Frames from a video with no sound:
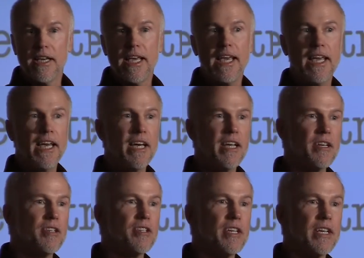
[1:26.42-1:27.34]

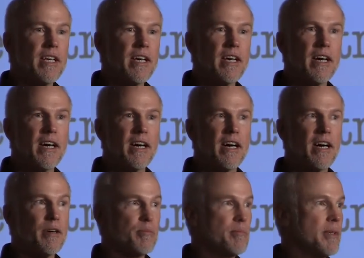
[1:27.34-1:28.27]
and
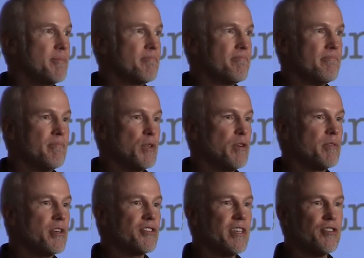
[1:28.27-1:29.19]
uh, the
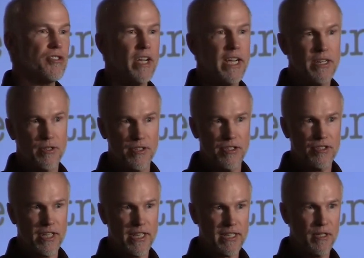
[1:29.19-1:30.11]
movers and shakers in
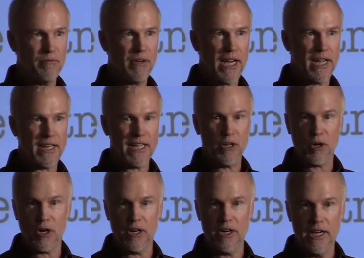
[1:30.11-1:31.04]
Silicon Valley
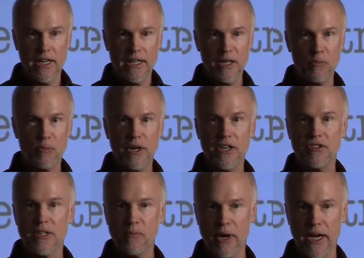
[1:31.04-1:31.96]
are
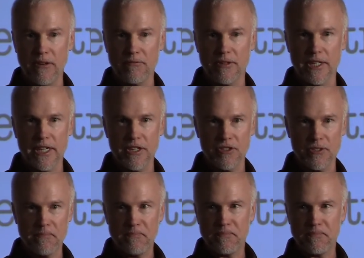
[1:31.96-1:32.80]
embracing mindfulness,